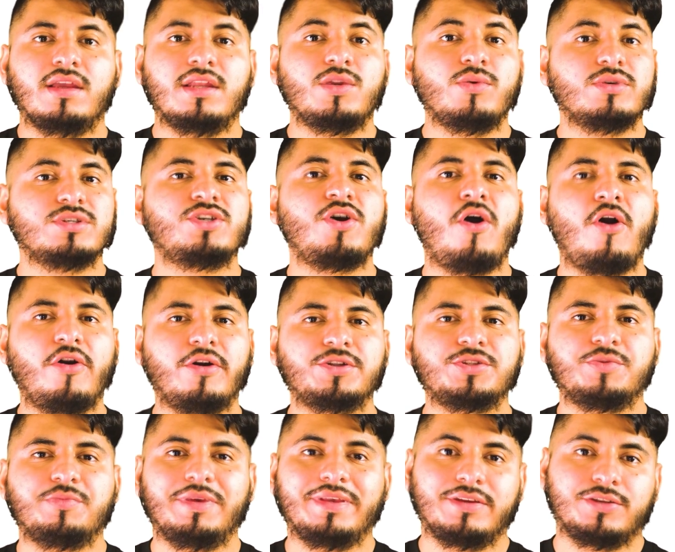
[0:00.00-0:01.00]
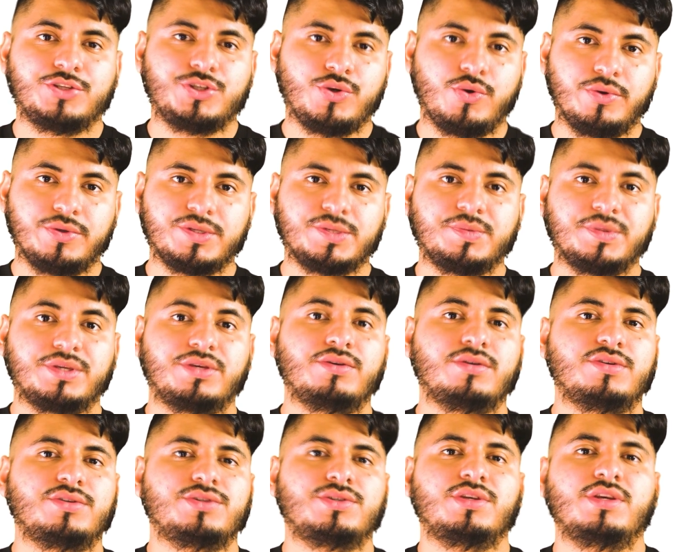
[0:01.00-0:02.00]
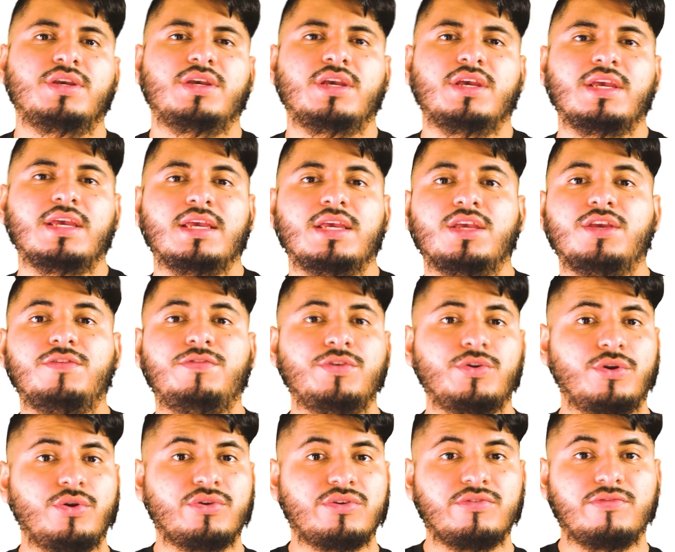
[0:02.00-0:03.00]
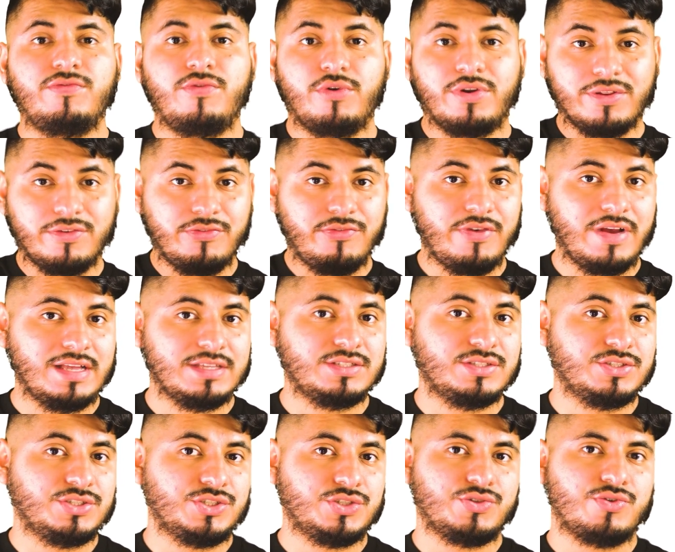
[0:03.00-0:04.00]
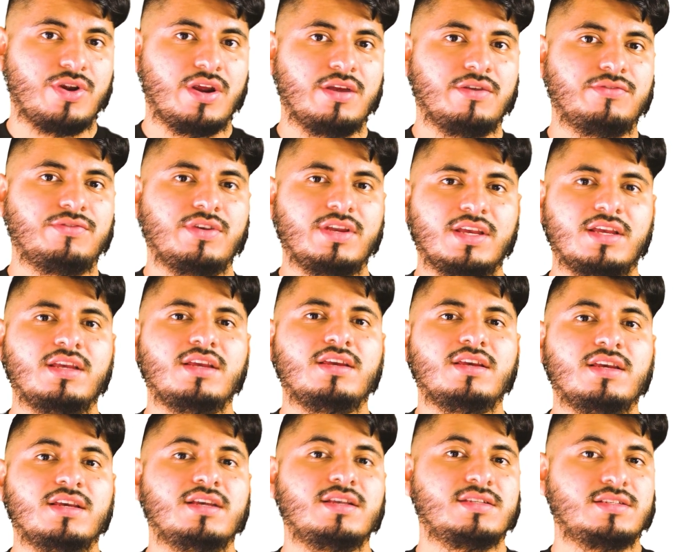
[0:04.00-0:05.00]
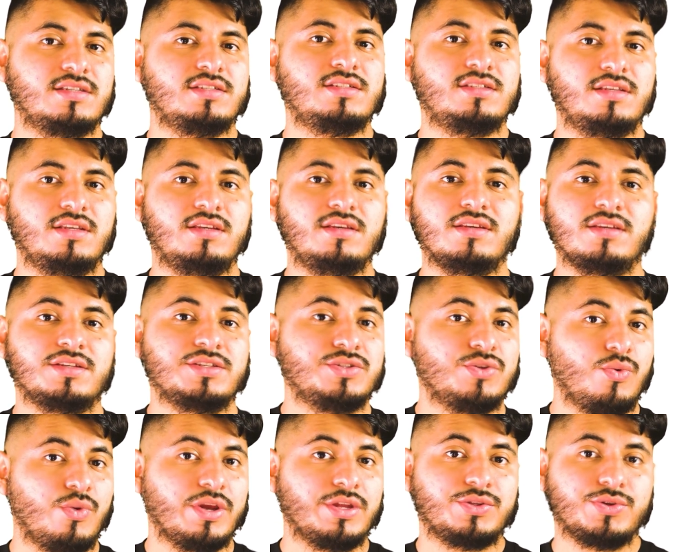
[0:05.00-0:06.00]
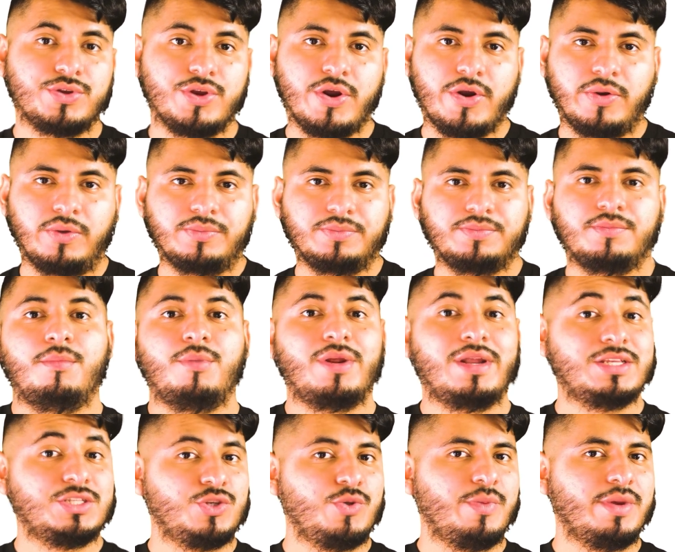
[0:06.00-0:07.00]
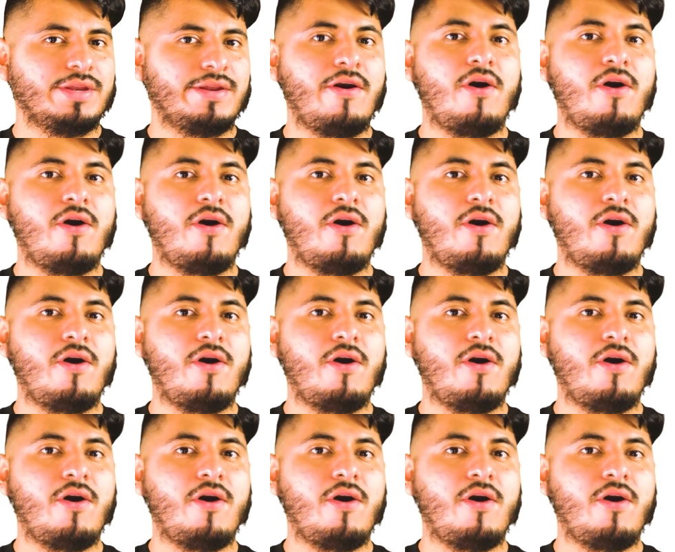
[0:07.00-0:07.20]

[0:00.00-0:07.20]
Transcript: And it was hard to make a choice because if you're looking for the fastest drive, SSD is the way to go. But as you may